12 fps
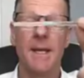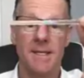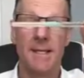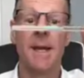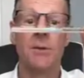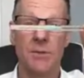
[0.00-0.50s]

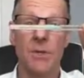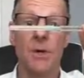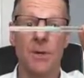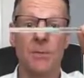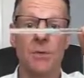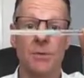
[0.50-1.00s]
It's now
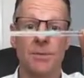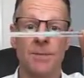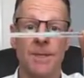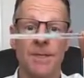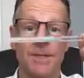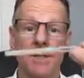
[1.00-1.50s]
time to
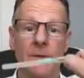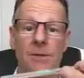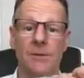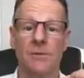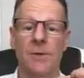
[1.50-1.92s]
administer your